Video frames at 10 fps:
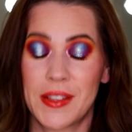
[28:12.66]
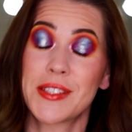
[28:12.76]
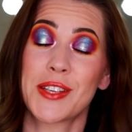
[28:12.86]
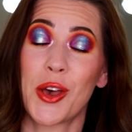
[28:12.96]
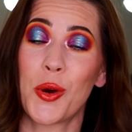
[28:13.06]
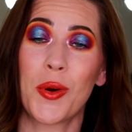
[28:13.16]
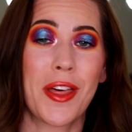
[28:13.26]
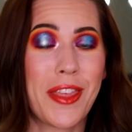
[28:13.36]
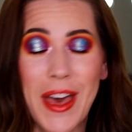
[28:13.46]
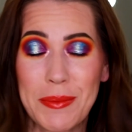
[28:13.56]
So
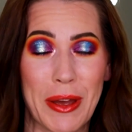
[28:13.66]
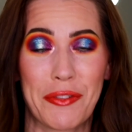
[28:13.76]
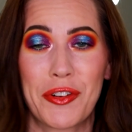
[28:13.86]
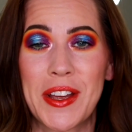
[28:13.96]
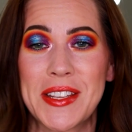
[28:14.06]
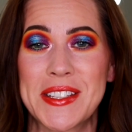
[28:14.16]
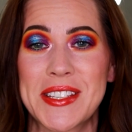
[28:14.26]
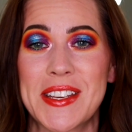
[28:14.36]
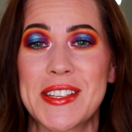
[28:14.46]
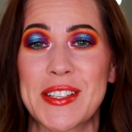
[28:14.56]
that, my friends,
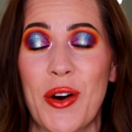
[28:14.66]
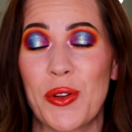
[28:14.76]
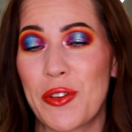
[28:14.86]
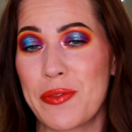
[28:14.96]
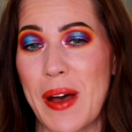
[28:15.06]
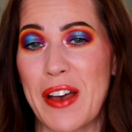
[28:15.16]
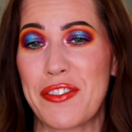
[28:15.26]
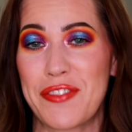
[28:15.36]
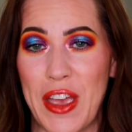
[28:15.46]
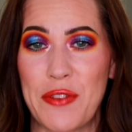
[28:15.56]
is all of my
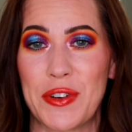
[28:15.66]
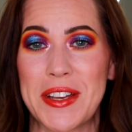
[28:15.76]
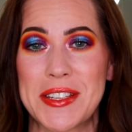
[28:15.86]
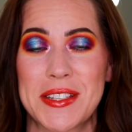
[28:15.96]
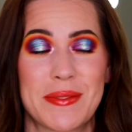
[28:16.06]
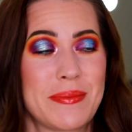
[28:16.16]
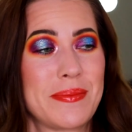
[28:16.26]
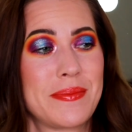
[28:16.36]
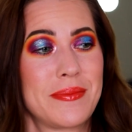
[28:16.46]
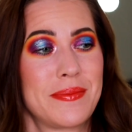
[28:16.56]
favorite,
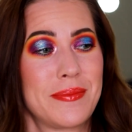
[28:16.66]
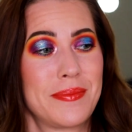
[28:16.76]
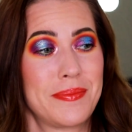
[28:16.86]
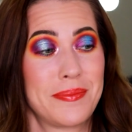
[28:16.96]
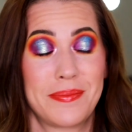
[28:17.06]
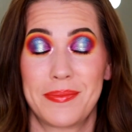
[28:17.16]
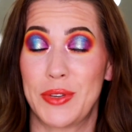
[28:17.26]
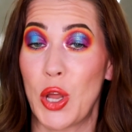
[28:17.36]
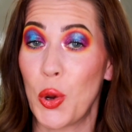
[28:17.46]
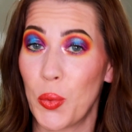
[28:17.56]

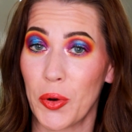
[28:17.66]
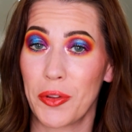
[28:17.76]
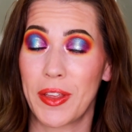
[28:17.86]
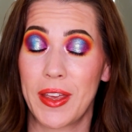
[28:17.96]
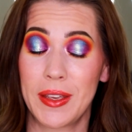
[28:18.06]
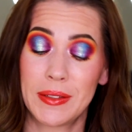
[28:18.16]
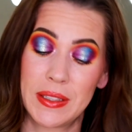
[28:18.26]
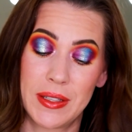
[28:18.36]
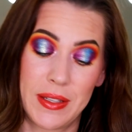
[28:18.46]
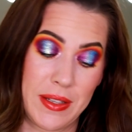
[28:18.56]
noteworthy,
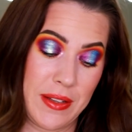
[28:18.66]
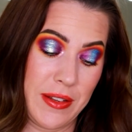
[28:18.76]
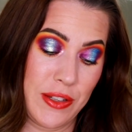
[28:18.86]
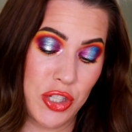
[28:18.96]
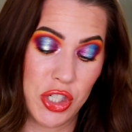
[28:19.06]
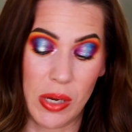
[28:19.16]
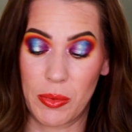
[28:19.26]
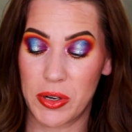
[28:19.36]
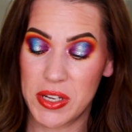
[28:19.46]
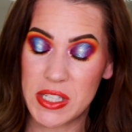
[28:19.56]

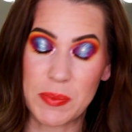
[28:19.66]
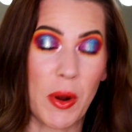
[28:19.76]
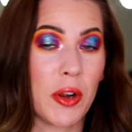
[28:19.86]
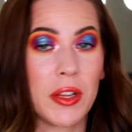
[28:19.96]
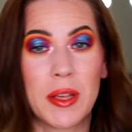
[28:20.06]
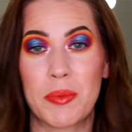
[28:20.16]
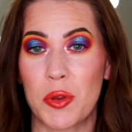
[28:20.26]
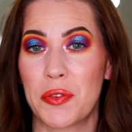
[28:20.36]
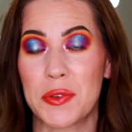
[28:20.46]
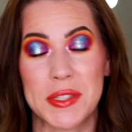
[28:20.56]
shimmery, sparkly,
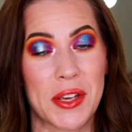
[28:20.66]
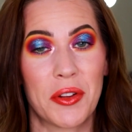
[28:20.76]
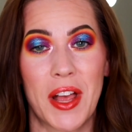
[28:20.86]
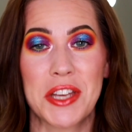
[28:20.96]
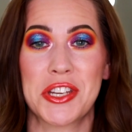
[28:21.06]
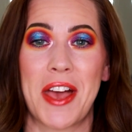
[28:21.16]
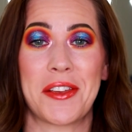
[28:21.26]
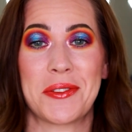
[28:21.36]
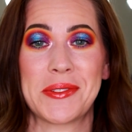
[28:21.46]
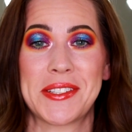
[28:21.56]
beautiful single
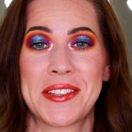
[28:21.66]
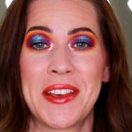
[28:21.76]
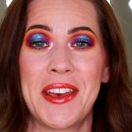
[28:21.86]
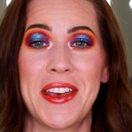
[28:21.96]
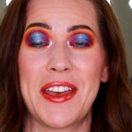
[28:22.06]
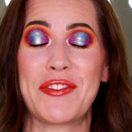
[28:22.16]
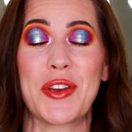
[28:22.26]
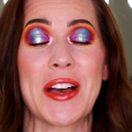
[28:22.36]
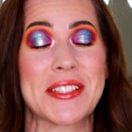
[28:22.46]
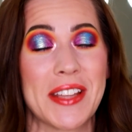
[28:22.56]
eyeshadows. If you
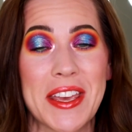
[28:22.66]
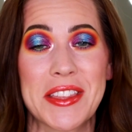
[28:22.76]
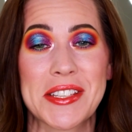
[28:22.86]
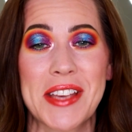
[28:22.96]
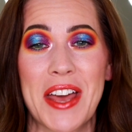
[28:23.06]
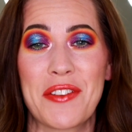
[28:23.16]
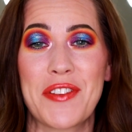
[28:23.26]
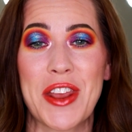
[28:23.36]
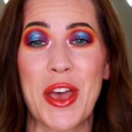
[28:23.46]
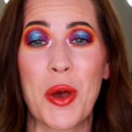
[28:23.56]
guys like this kind of
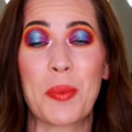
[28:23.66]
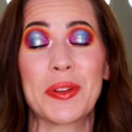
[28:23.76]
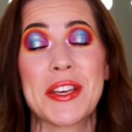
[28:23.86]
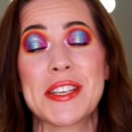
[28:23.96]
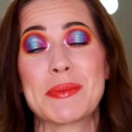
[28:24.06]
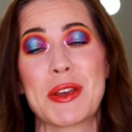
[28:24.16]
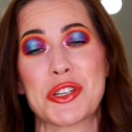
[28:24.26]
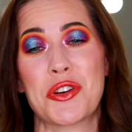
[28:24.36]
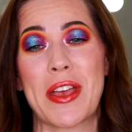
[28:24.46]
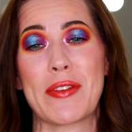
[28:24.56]
video, please make
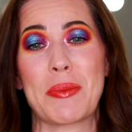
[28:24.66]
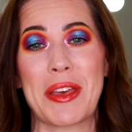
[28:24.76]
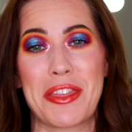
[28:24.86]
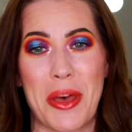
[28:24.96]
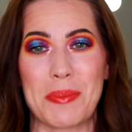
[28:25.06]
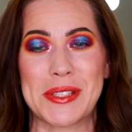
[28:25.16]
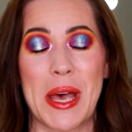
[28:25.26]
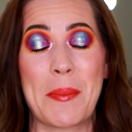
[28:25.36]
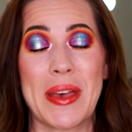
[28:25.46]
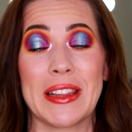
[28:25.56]
sure to give it a big thumbs
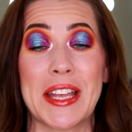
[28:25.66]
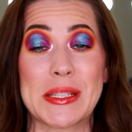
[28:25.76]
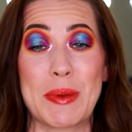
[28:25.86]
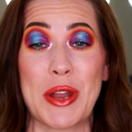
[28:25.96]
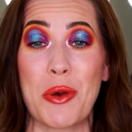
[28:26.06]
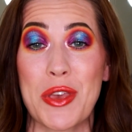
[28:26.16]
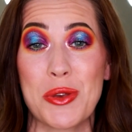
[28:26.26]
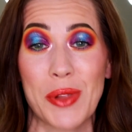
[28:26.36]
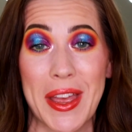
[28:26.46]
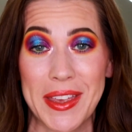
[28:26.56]
up. It lets me know that you
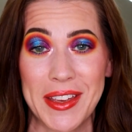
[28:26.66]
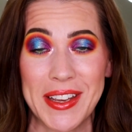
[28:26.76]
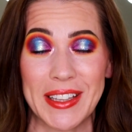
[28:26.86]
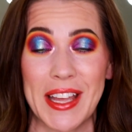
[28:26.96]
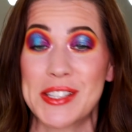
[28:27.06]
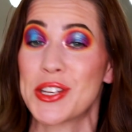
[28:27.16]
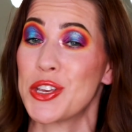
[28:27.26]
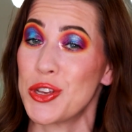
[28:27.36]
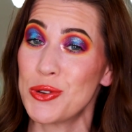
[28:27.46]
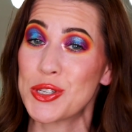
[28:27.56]
like it. It lets
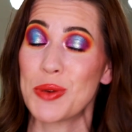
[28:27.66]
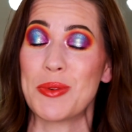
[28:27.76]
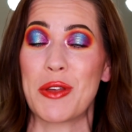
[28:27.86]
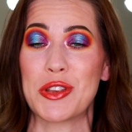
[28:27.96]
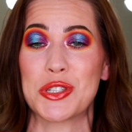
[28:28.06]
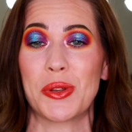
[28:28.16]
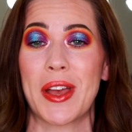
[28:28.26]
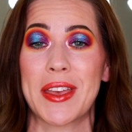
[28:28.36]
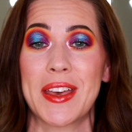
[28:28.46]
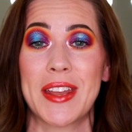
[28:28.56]
YouTube know that you
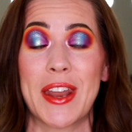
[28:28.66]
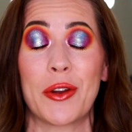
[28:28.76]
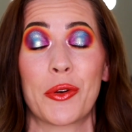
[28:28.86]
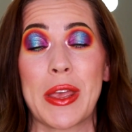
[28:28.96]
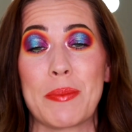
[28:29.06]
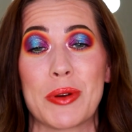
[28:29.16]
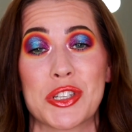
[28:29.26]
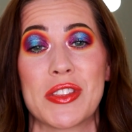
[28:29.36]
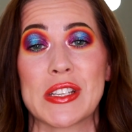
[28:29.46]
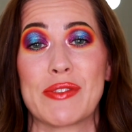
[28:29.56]
like it, and it'll keep
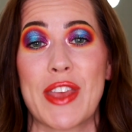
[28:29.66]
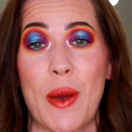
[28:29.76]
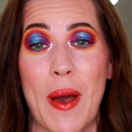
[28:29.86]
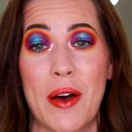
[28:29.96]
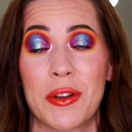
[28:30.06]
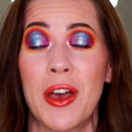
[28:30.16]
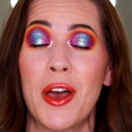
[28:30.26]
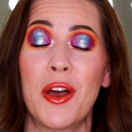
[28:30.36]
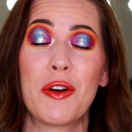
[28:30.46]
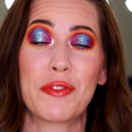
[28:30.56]
pushing this video out
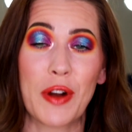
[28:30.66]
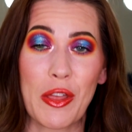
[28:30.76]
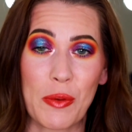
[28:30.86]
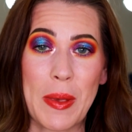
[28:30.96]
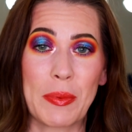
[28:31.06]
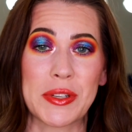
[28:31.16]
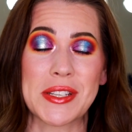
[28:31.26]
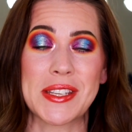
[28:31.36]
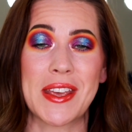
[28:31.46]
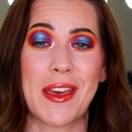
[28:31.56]
for other people to
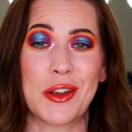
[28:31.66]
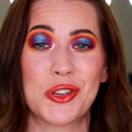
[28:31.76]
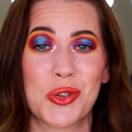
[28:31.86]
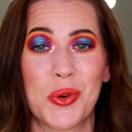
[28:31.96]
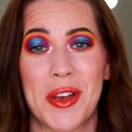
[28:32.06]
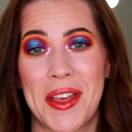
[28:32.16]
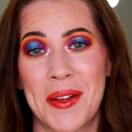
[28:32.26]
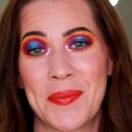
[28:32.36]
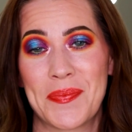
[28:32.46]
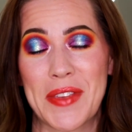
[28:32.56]
see and enjoy.
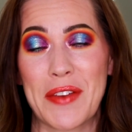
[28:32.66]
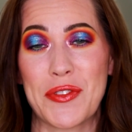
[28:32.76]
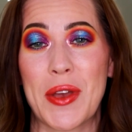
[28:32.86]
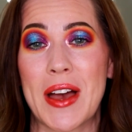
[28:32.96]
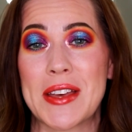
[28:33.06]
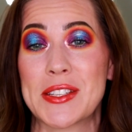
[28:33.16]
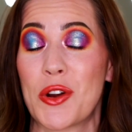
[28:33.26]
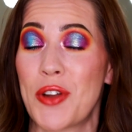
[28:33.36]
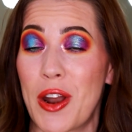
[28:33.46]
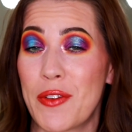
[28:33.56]
If you guys are
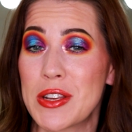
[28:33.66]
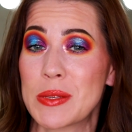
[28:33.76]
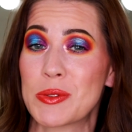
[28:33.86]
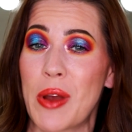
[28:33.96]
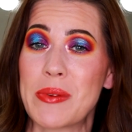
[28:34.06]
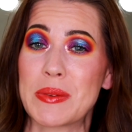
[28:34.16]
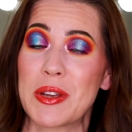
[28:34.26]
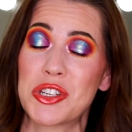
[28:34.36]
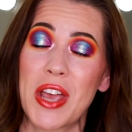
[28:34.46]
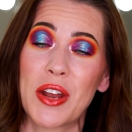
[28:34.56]
not already subscribed to my
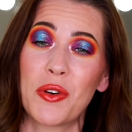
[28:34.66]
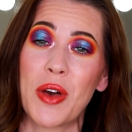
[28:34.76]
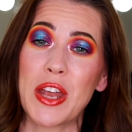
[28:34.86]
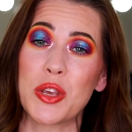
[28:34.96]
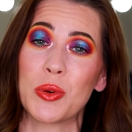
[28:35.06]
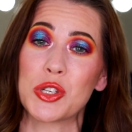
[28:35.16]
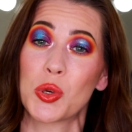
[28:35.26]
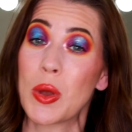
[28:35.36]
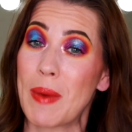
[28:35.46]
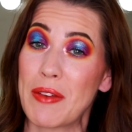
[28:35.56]
channel and you
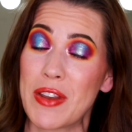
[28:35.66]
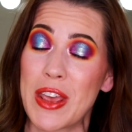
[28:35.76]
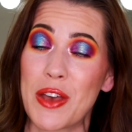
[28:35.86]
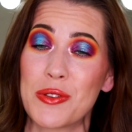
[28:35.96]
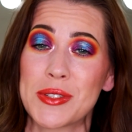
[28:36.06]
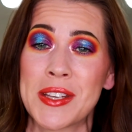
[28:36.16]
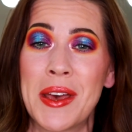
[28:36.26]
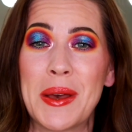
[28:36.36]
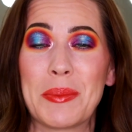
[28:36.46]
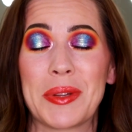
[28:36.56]
enjoy my videos,
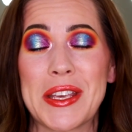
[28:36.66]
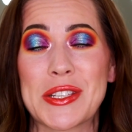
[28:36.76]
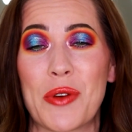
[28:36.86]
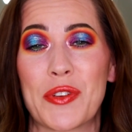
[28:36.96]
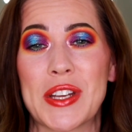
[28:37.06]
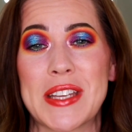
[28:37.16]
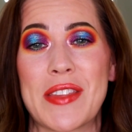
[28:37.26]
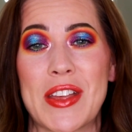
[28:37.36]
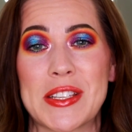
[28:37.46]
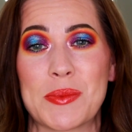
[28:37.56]
please don't forget to hit
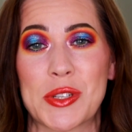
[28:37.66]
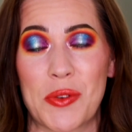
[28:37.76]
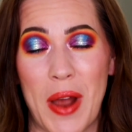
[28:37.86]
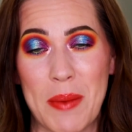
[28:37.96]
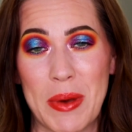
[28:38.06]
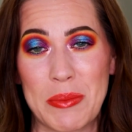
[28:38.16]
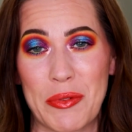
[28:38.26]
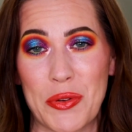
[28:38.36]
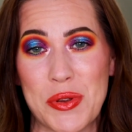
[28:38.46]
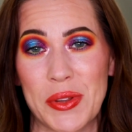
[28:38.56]
that subscribe button
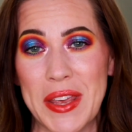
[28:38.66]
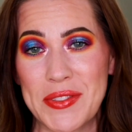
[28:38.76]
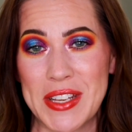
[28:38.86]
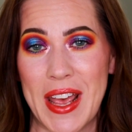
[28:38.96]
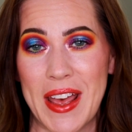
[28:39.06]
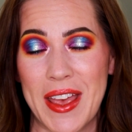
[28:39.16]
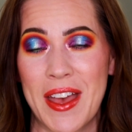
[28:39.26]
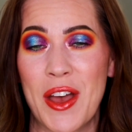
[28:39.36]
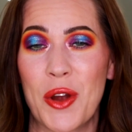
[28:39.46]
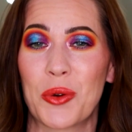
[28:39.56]
before you leave today.
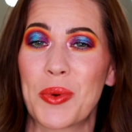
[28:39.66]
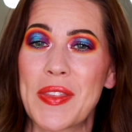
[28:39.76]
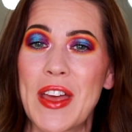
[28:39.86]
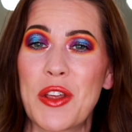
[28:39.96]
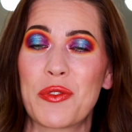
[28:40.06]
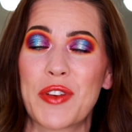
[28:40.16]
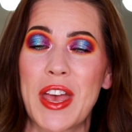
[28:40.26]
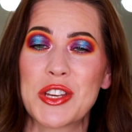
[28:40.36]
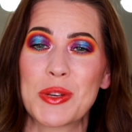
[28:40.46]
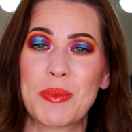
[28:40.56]
Ring that
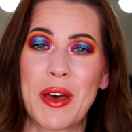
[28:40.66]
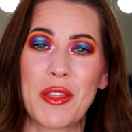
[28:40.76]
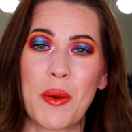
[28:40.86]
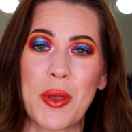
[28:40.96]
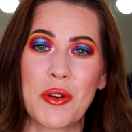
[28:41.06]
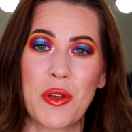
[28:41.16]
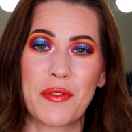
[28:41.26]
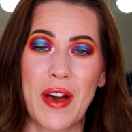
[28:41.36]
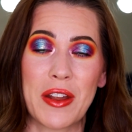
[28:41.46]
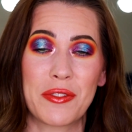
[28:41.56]
notification bell, that way you're
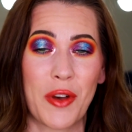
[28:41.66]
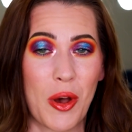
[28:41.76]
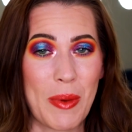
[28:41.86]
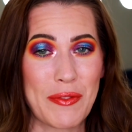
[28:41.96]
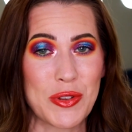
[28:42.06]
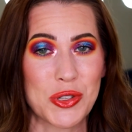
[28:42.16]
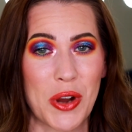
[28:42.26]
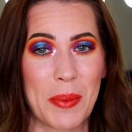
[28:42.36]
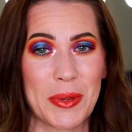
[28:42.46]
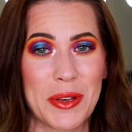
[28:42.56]
notified of all my future
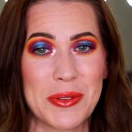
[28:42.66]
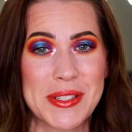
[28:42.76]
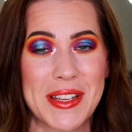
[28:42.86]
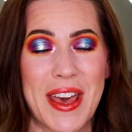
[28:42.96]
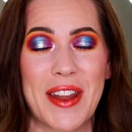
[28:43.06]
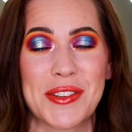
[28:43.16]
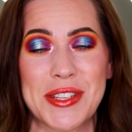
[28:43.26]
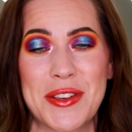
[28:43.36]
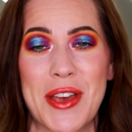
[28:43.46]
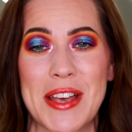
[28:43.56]
uploads, and I'll see
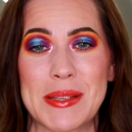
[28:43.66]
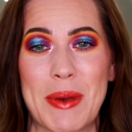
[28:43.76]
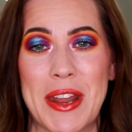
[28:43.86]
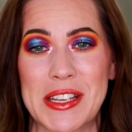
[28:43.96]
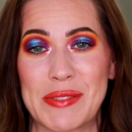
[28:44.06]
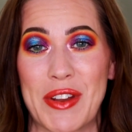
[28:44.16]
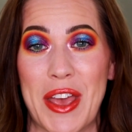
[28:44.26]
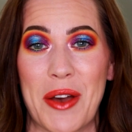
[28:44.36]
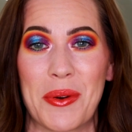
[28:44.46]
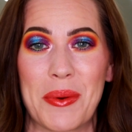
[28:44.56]
you guys in my next
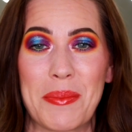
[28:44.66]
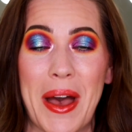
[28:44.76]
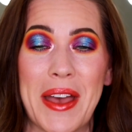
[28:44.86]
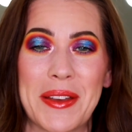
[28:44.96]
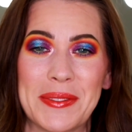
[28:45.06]
video. Bye.